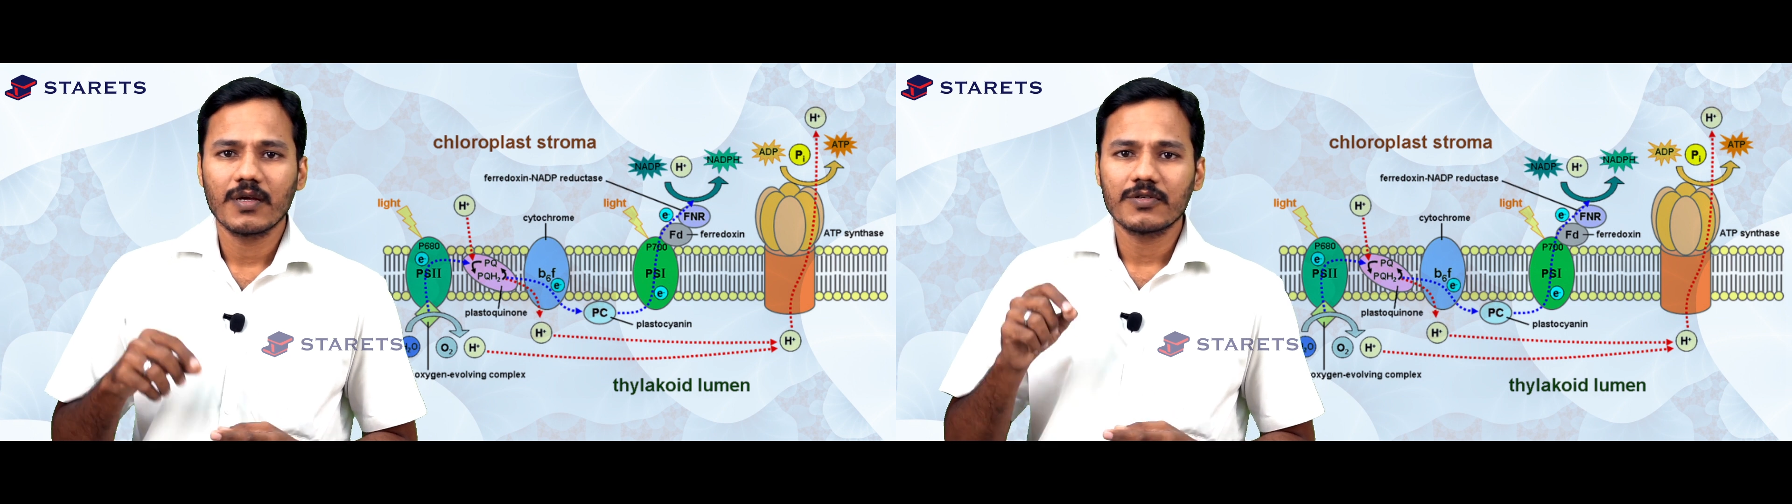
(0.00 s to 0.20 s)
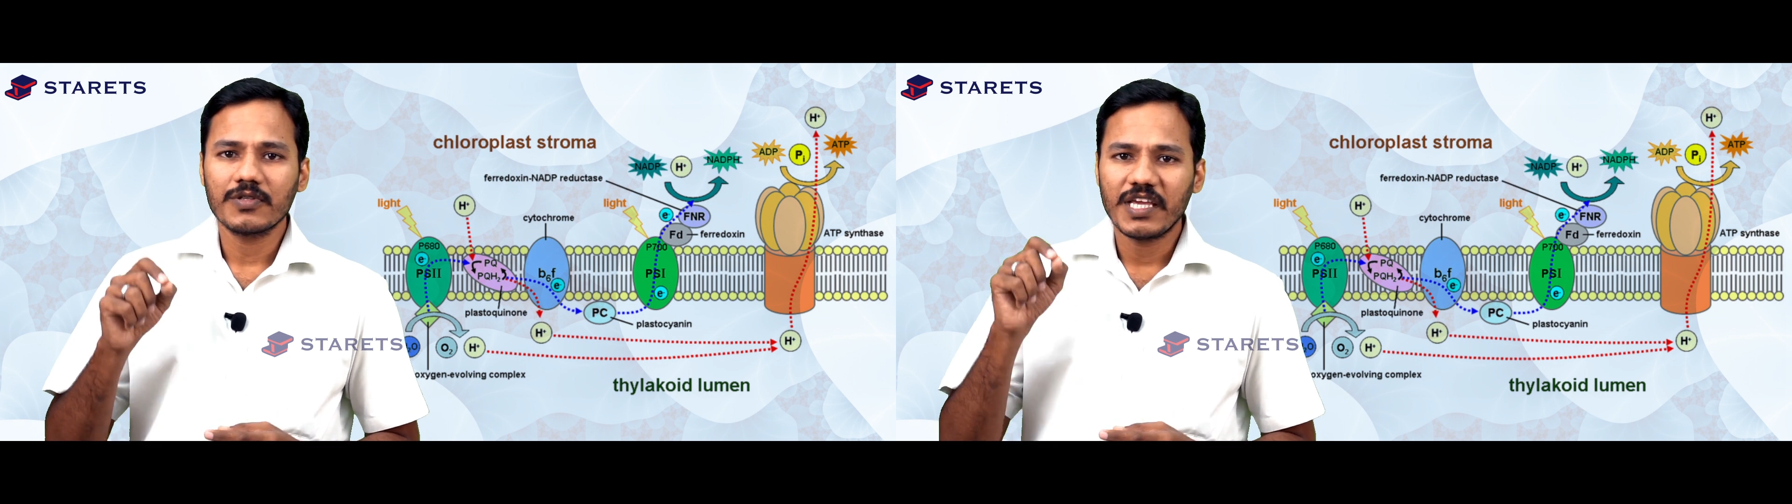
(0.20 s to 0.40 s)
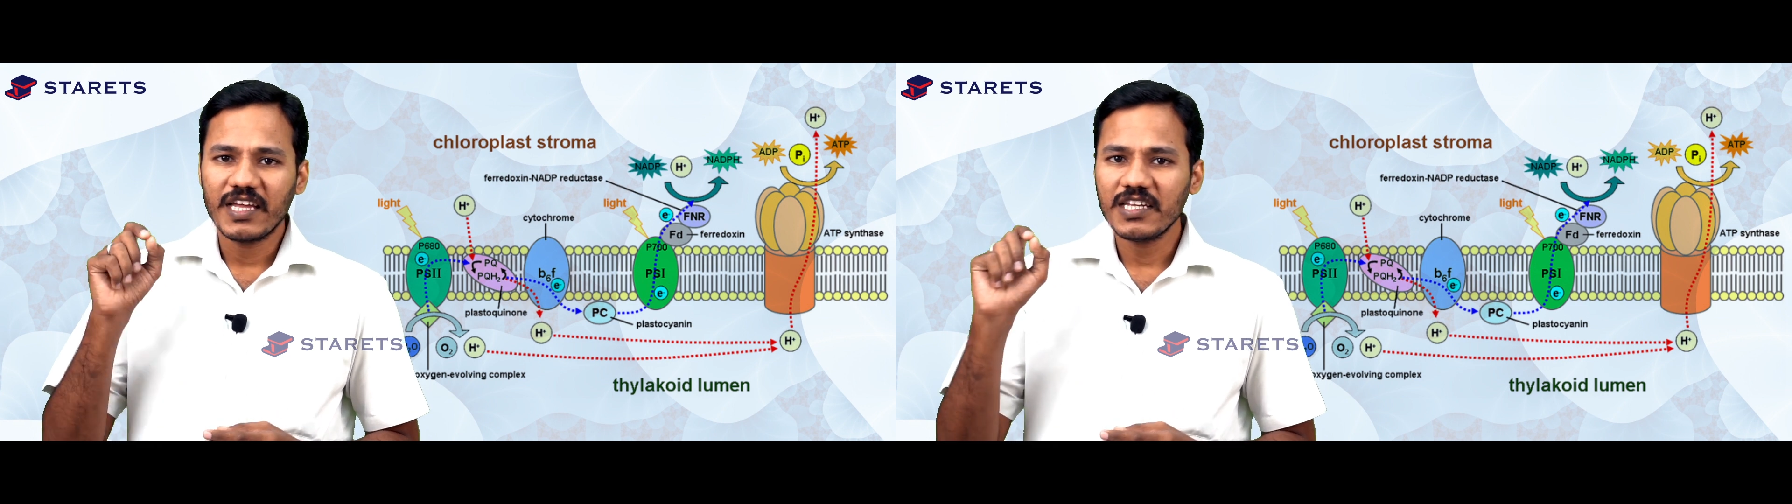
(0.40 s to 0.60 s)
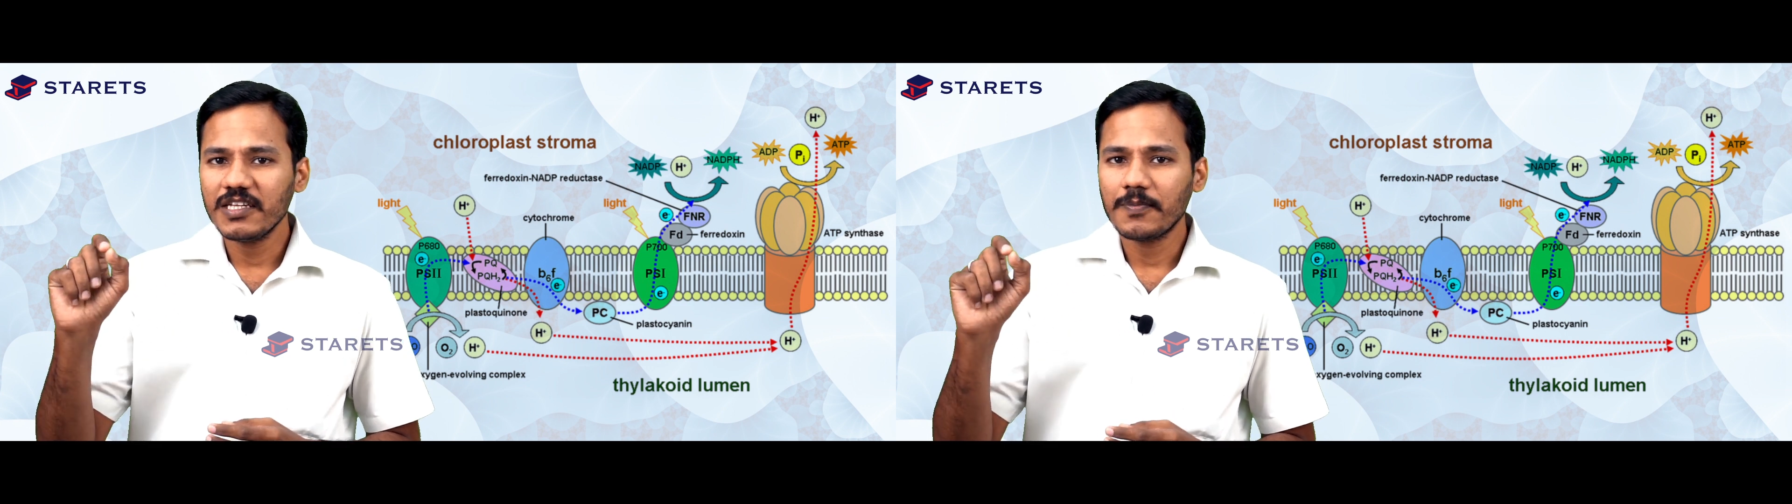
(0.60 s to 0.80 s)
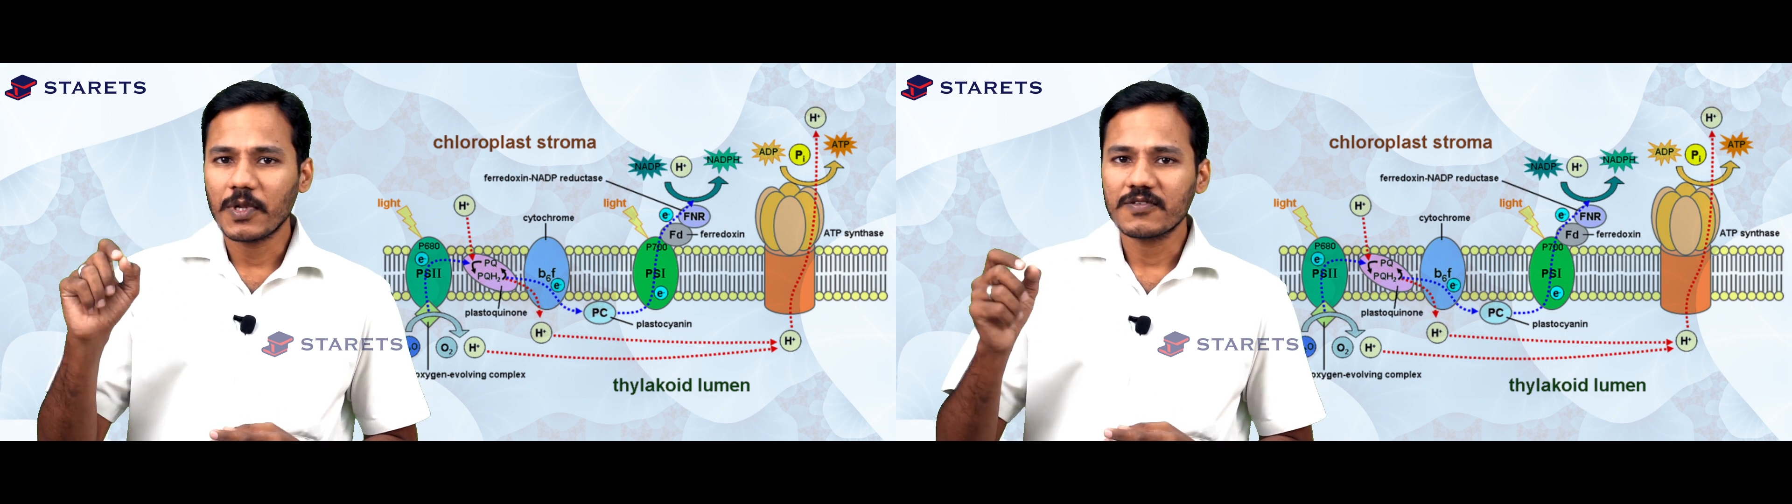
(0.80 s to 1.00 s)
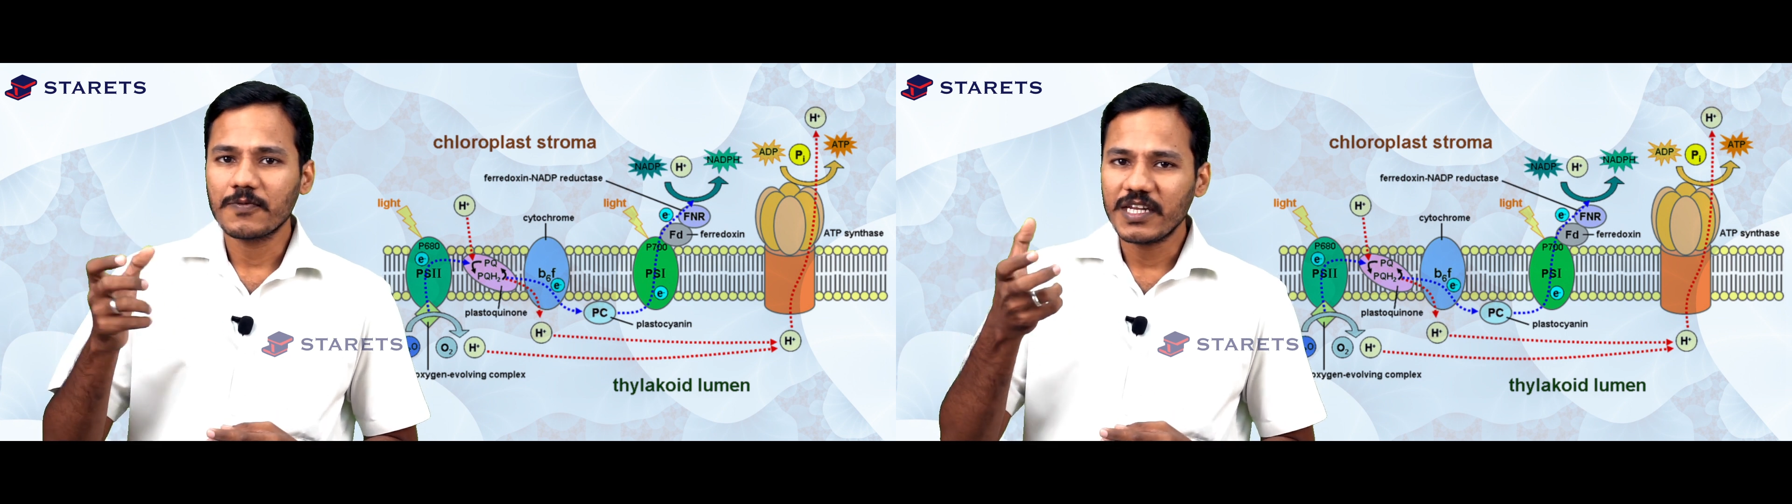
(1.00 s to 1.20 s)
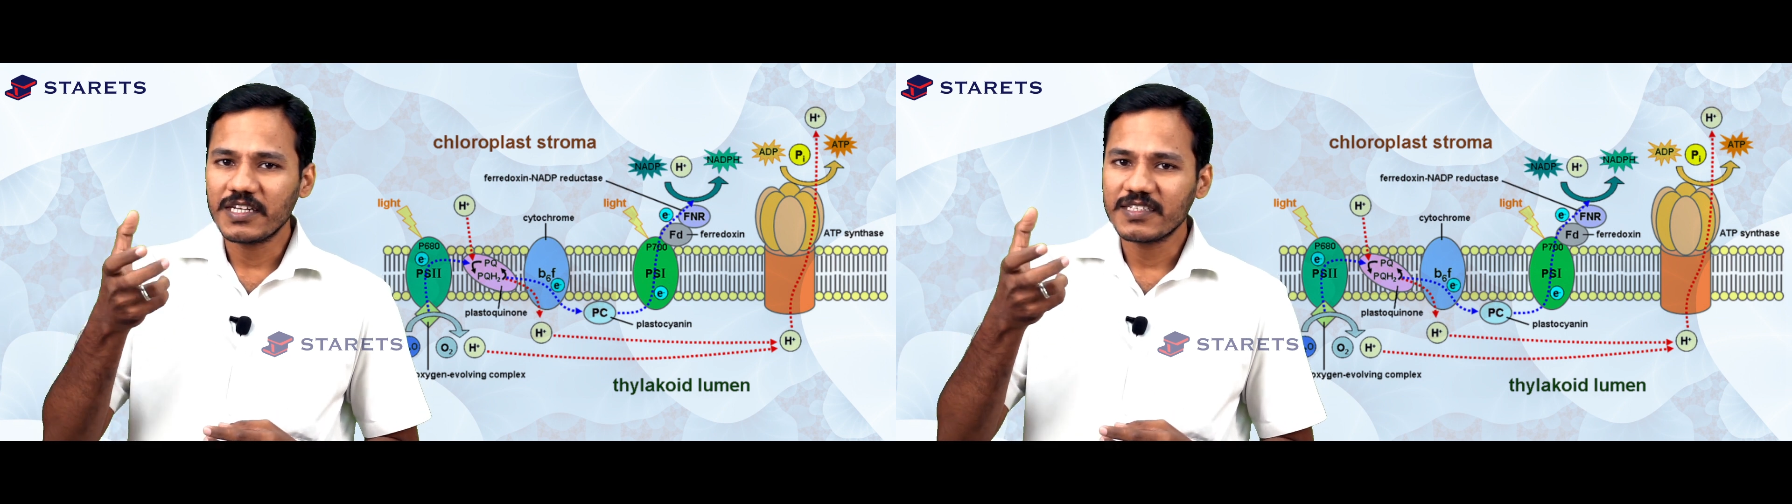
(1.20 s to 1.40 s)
So, the NAD plus, when it